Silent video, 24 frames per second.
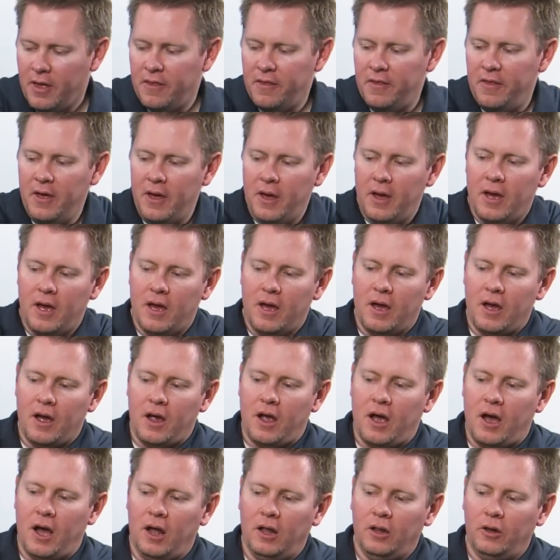the
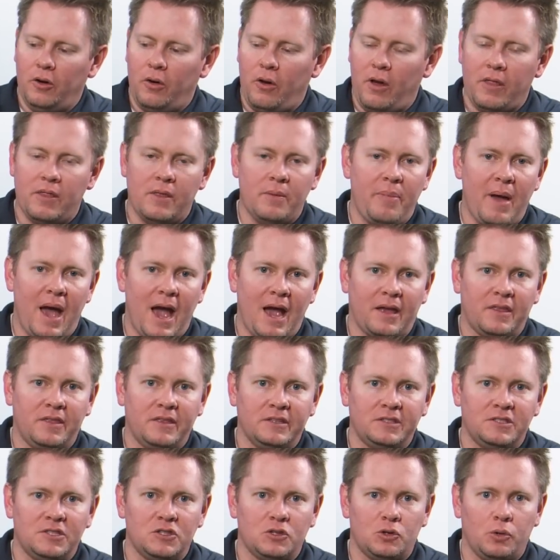color on the back of
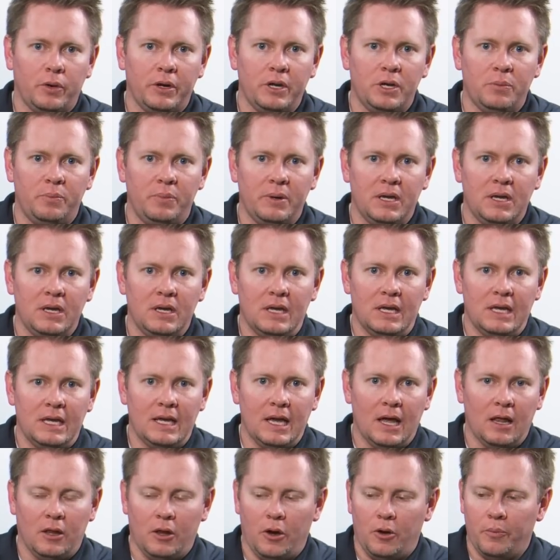this is going to be
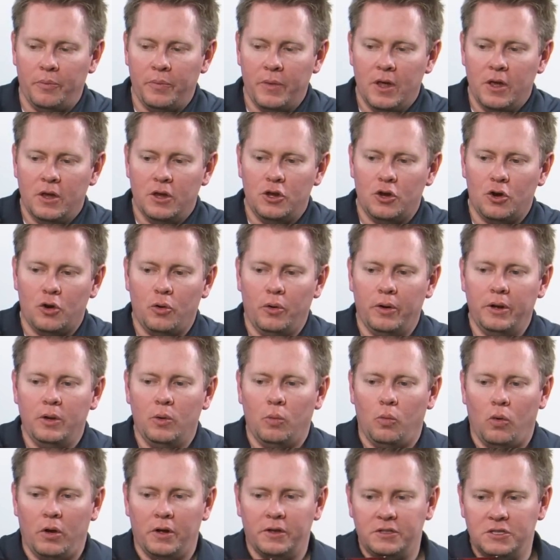yellow. You're going to
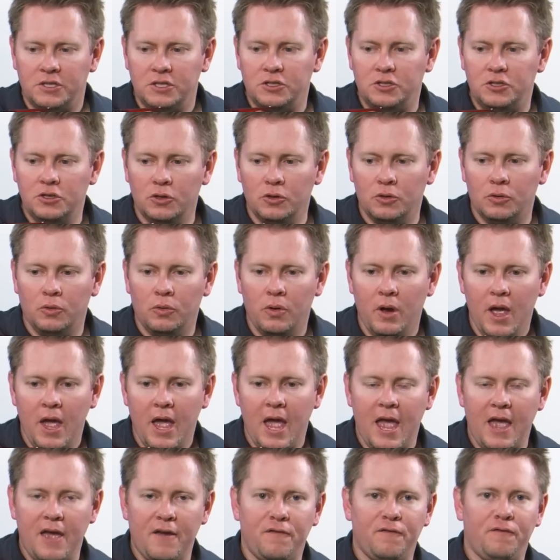want to do
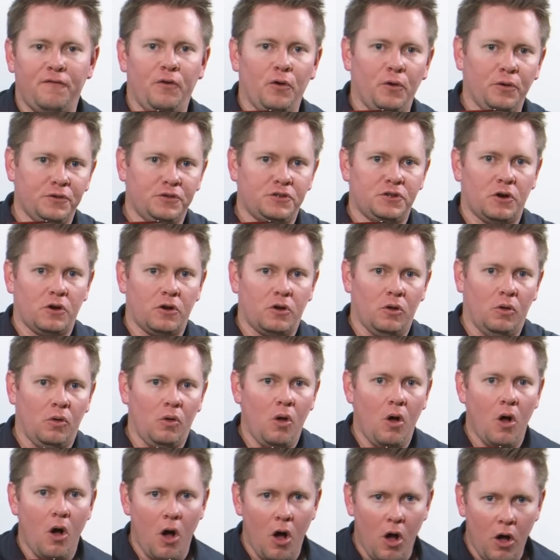a full
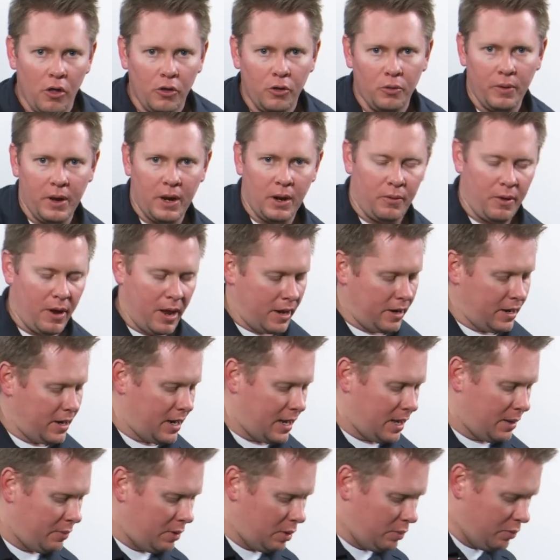circle all the way around,
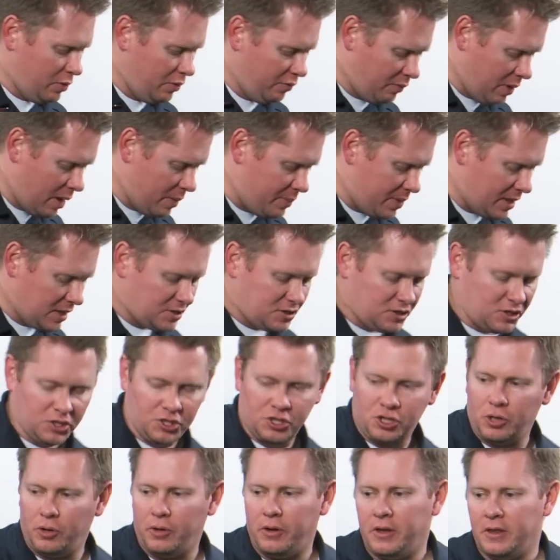and I'm going to move my bench to
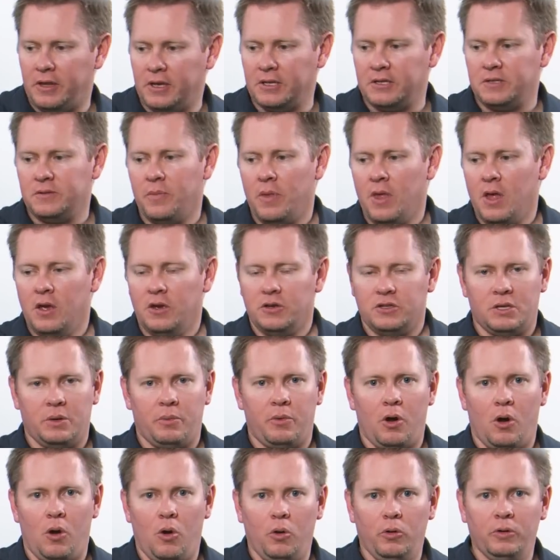show you this. So I'm
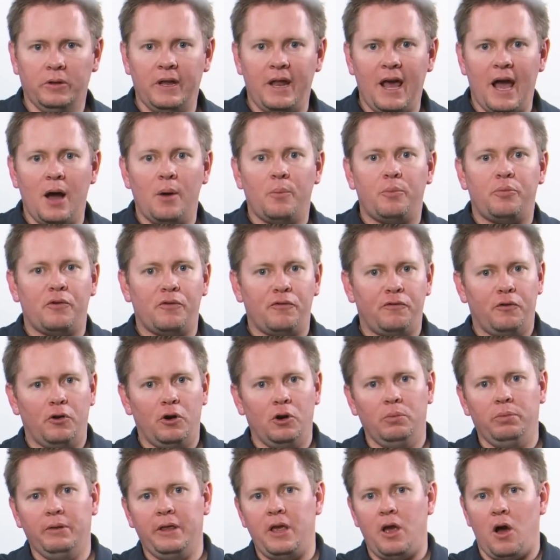going to hold it out,
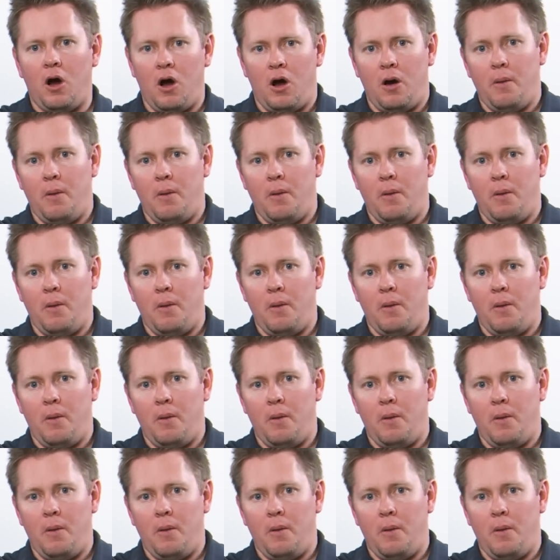preferably